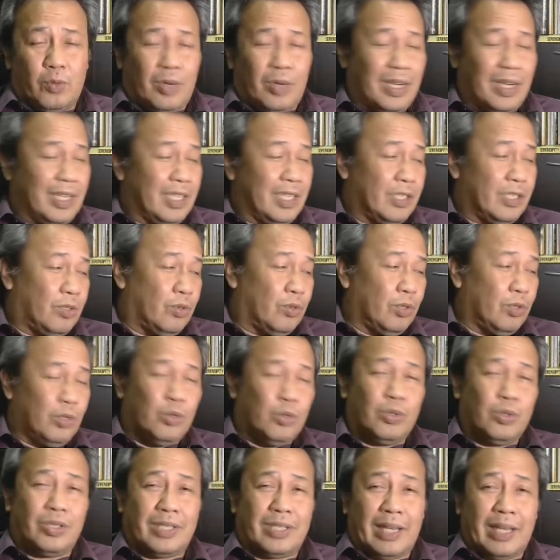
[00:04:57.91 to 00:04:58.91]
One is to
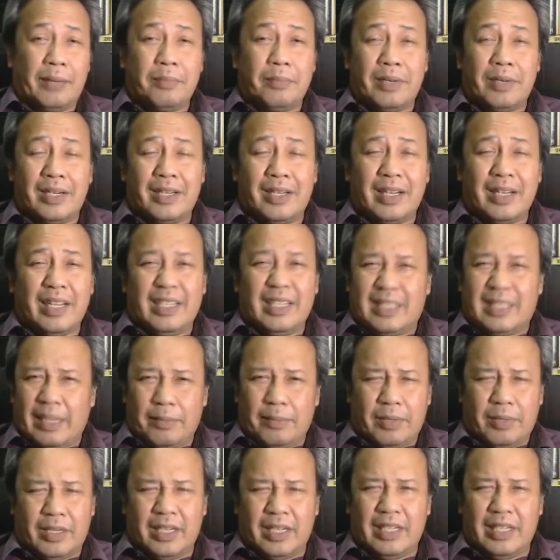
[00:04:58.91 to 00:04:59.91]
use cybergreen.
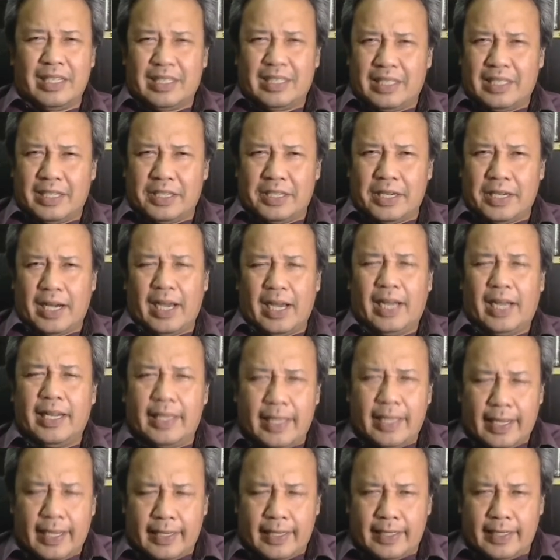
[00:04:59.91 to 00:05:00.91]
Cybergreen is a dye
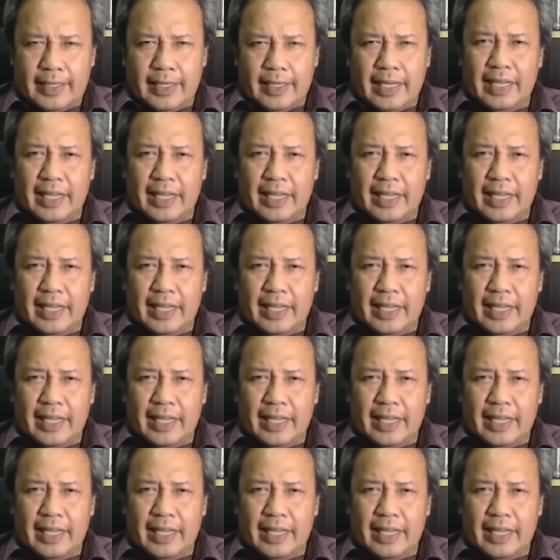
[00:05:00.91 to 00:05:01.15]
that